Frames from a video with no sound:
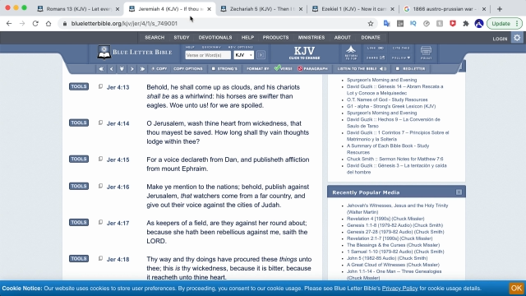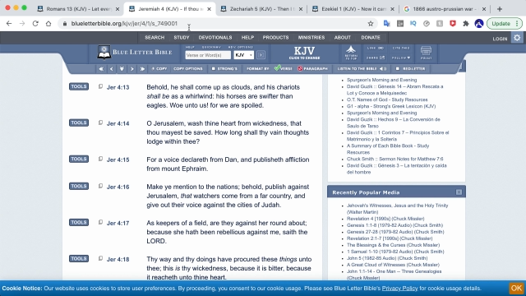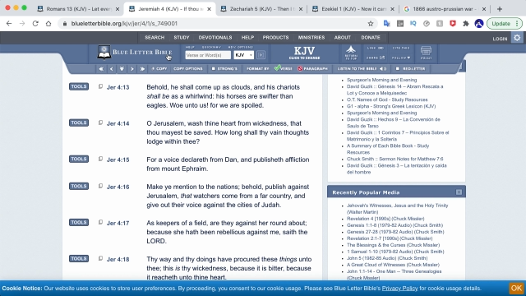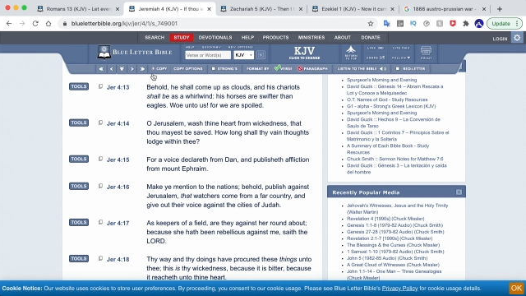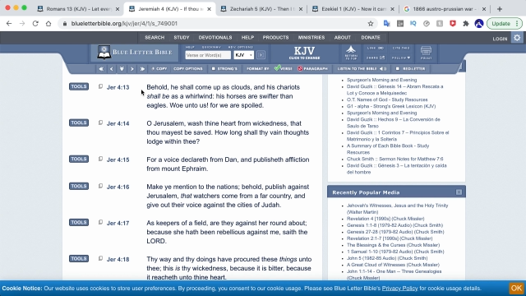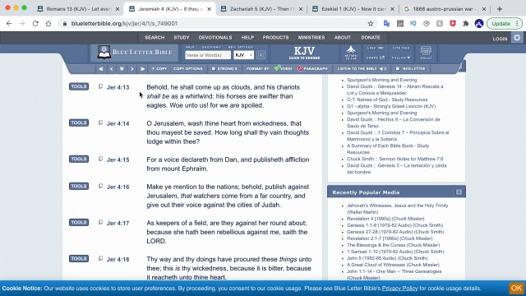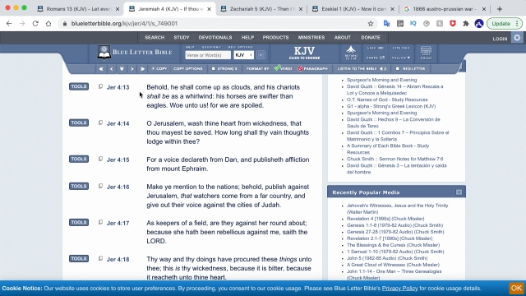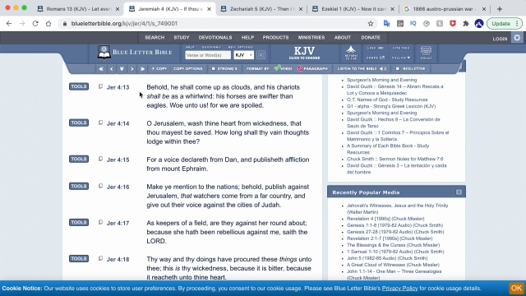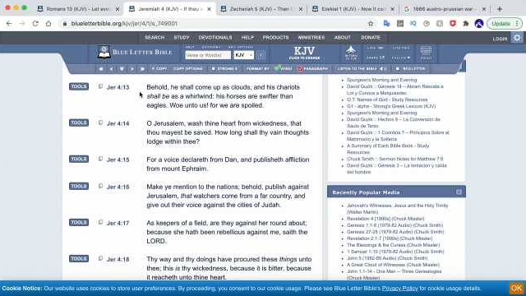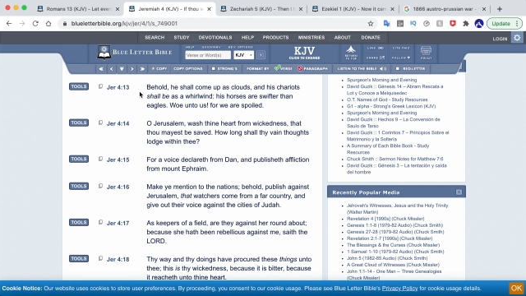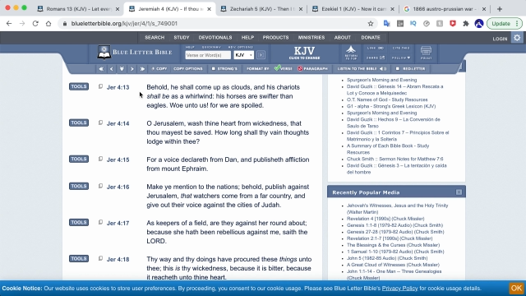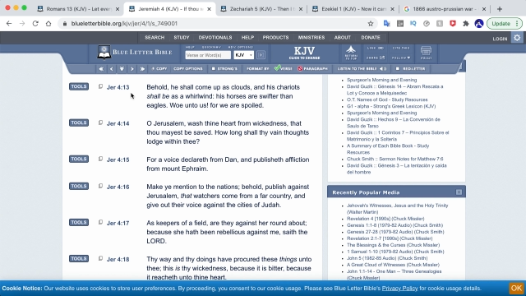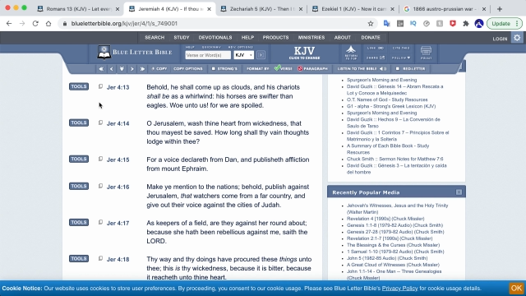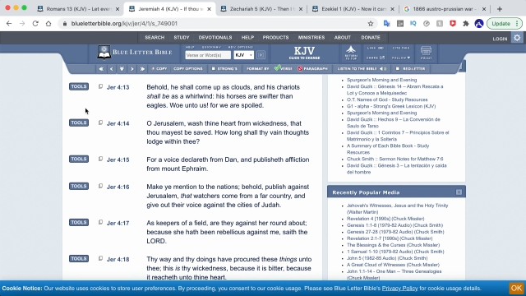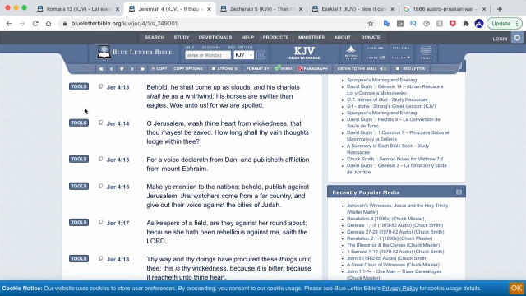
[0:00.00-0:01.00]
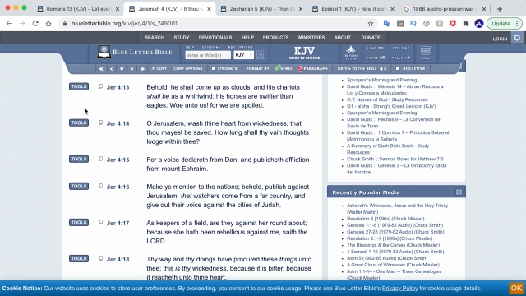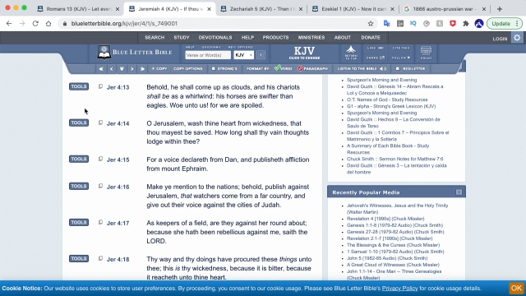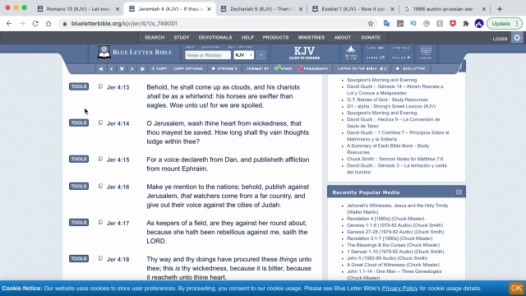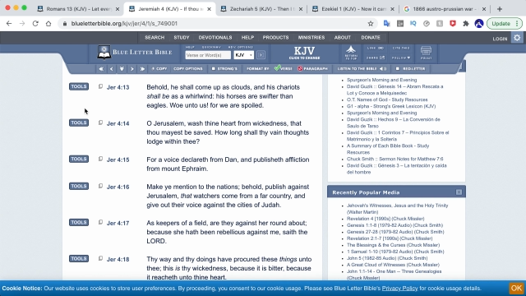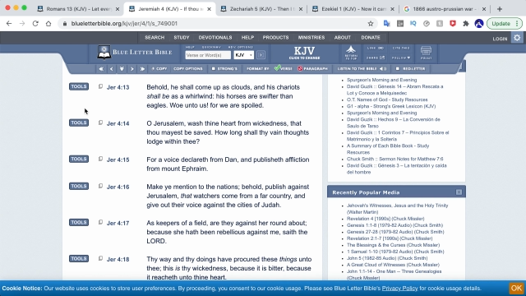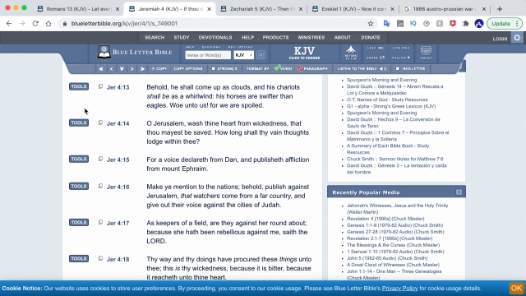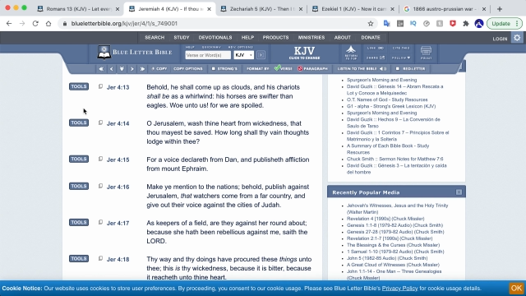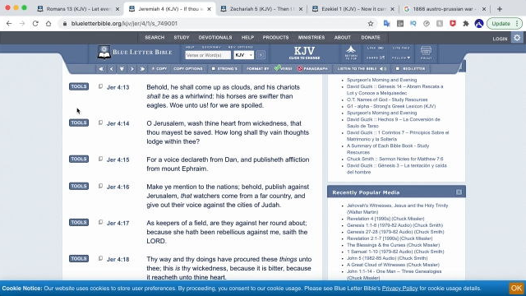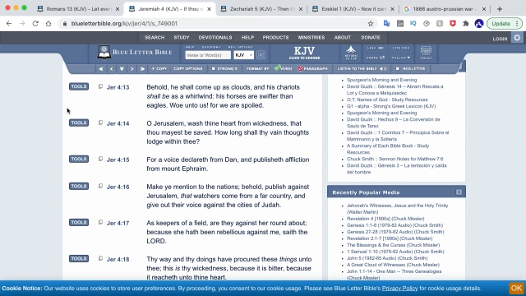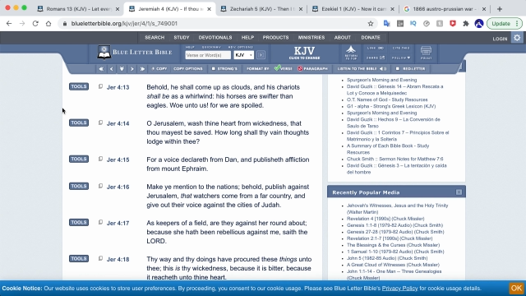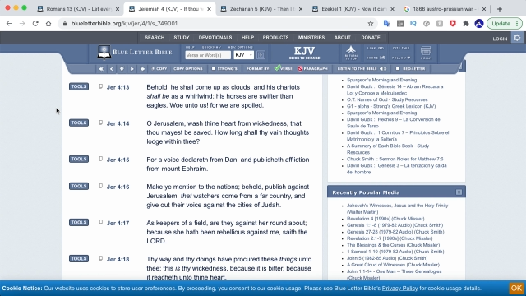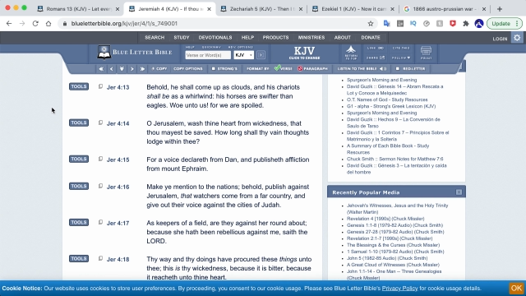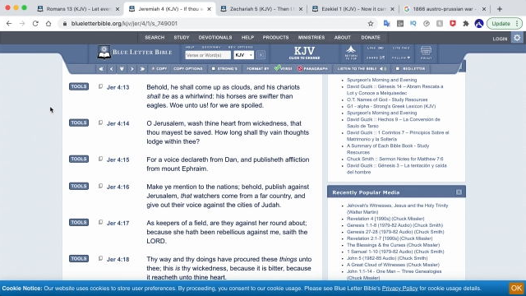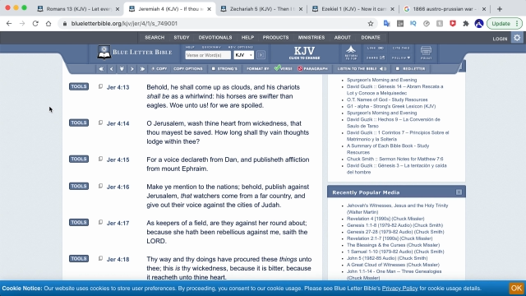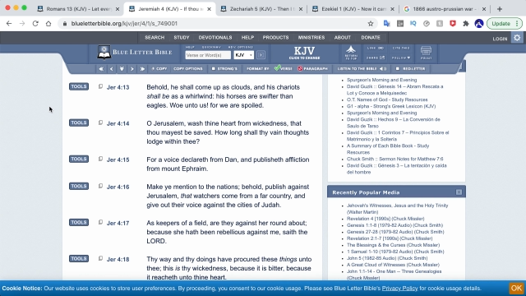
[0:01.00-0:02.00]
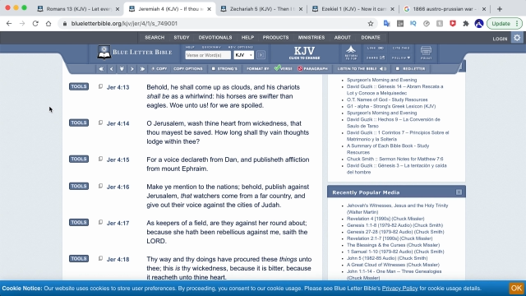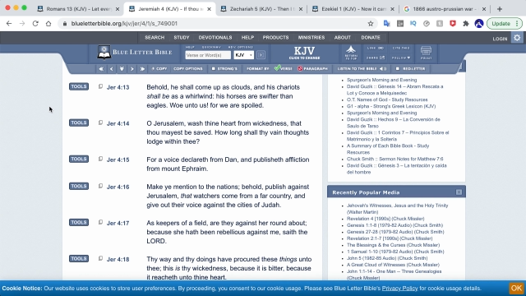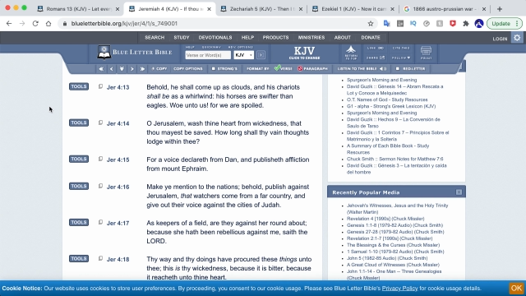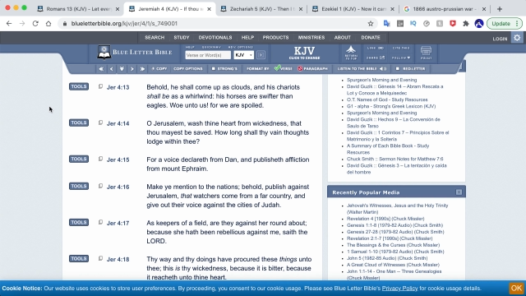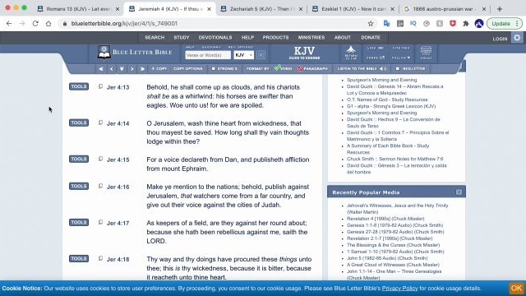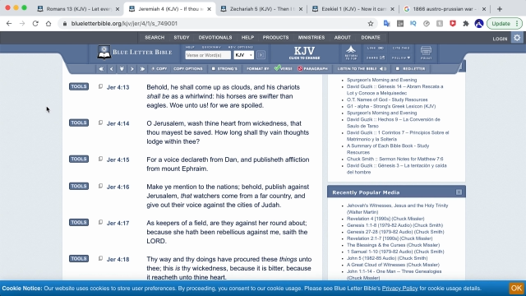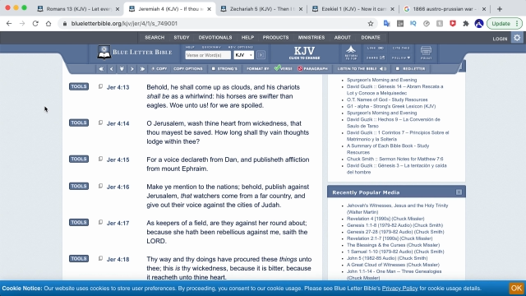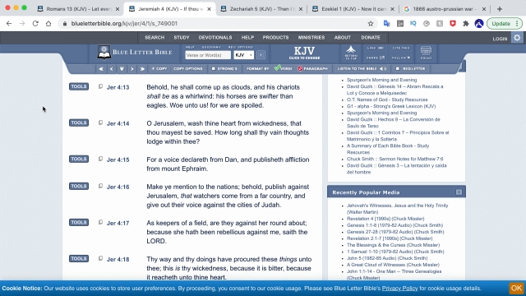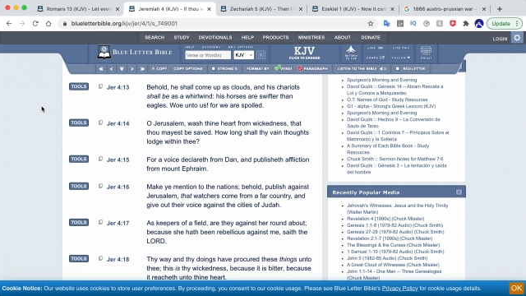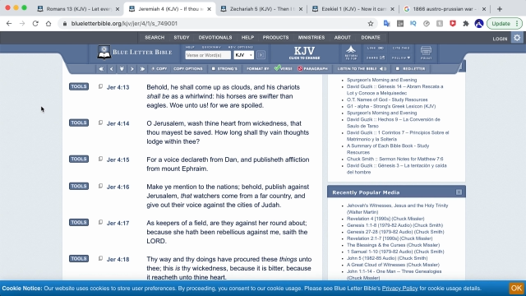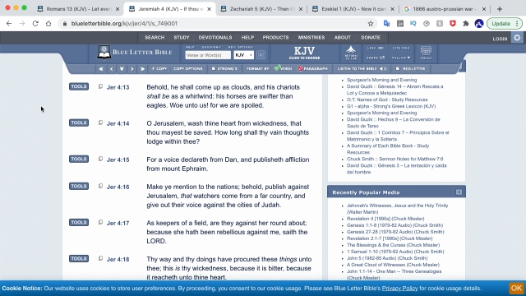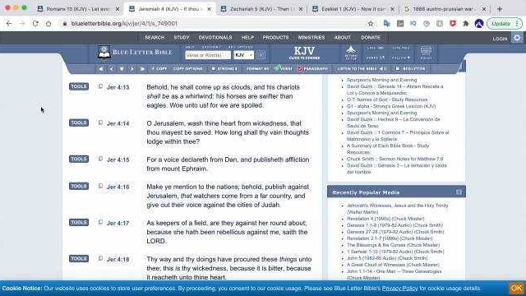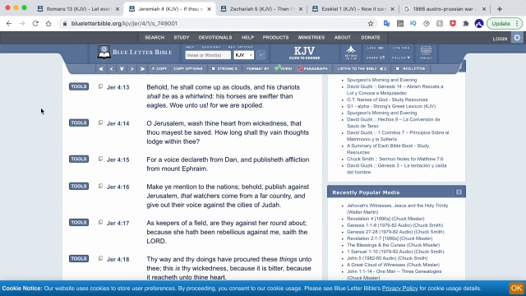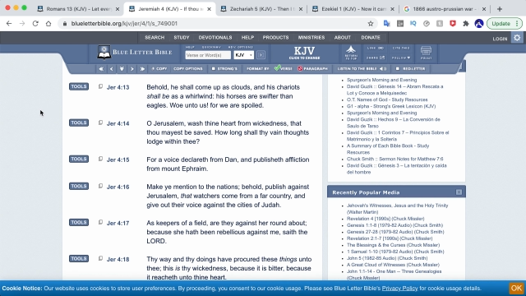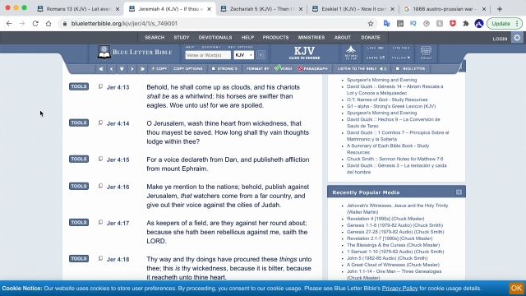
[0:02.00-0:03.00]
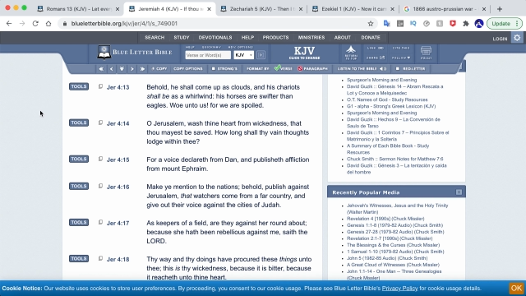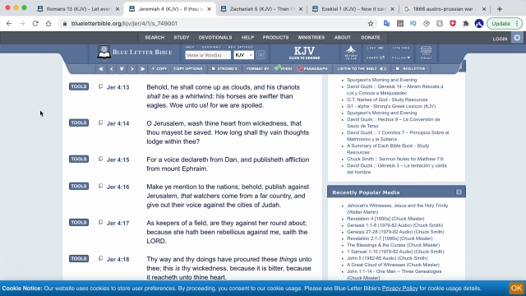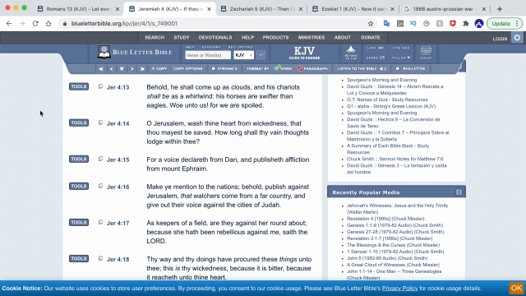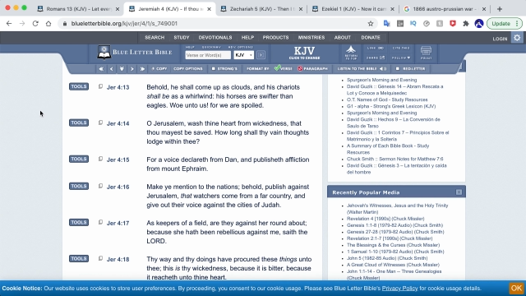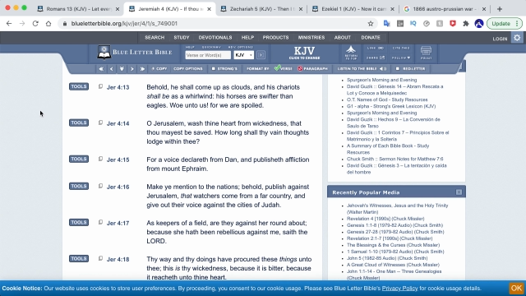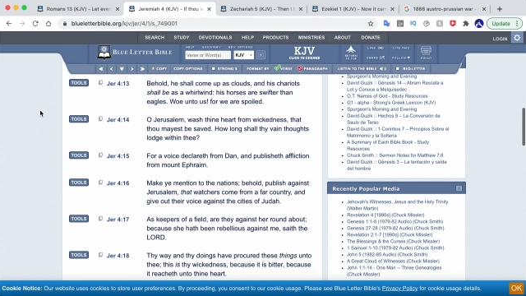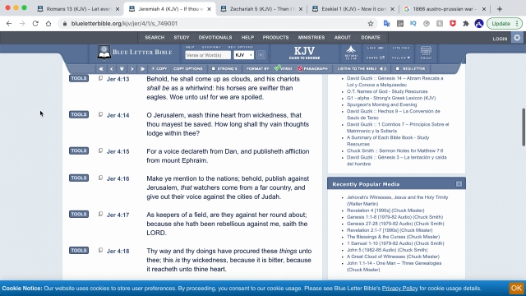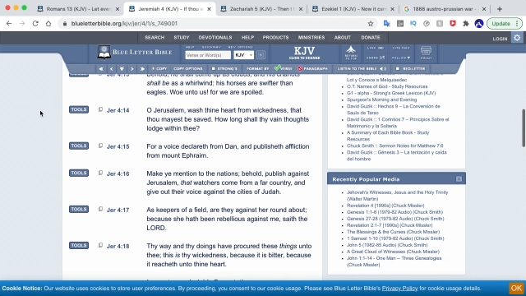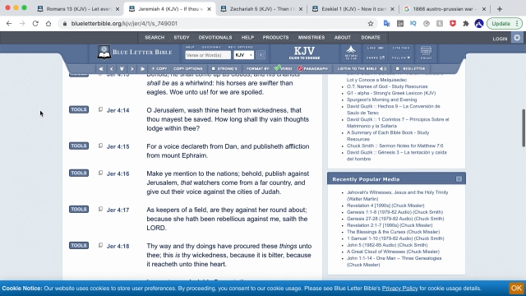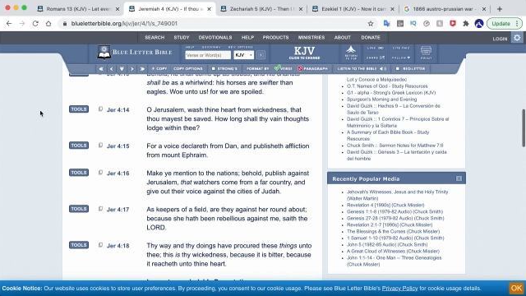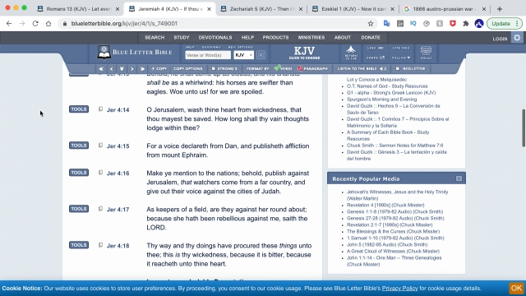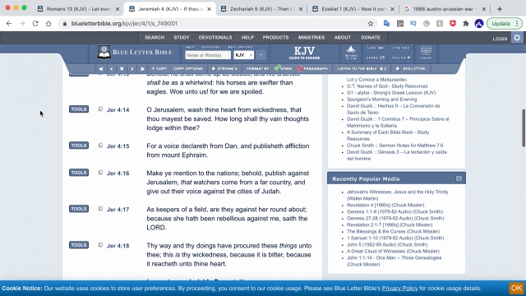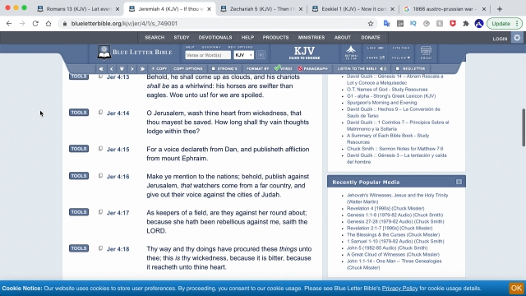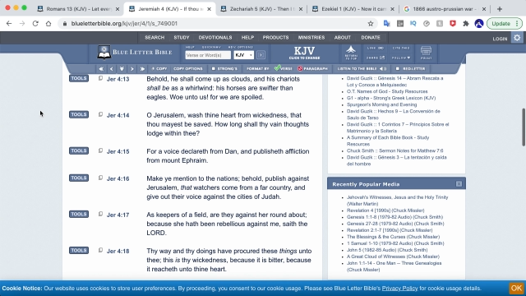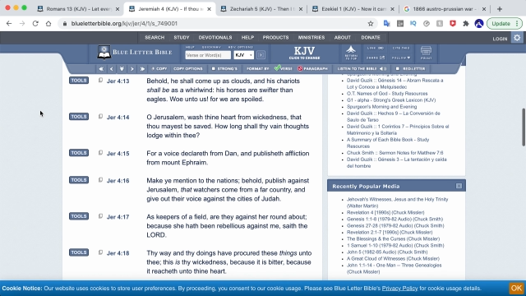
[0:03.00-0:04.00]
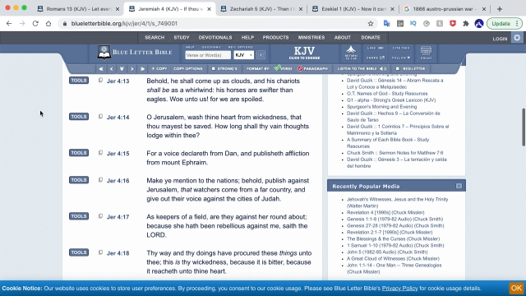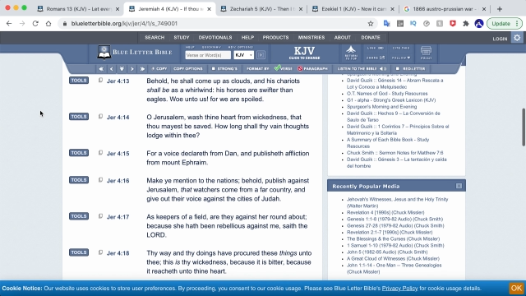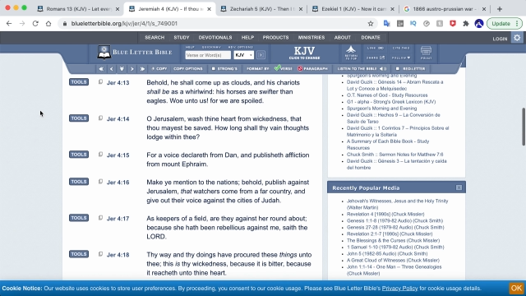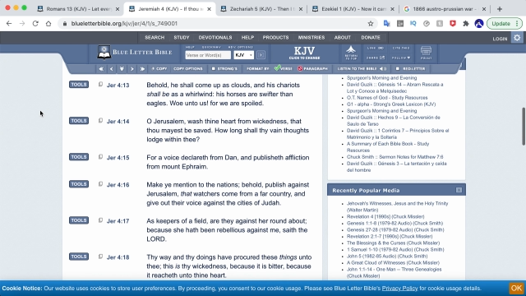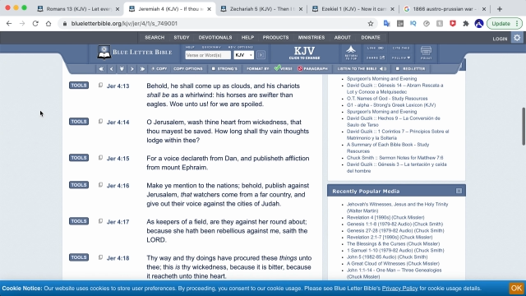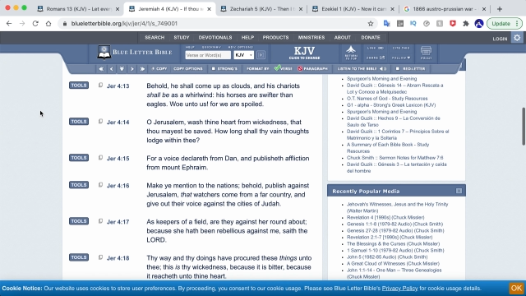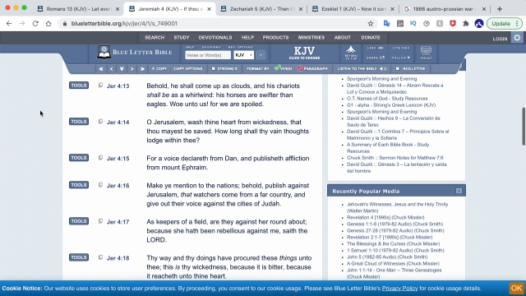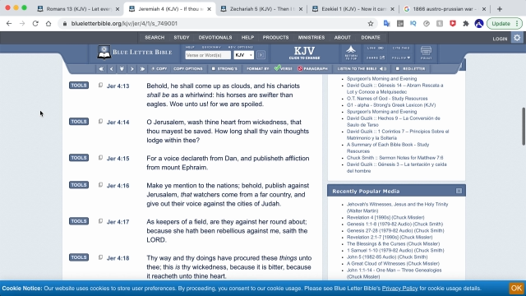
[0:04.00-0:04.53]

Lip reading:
(no speaker visible)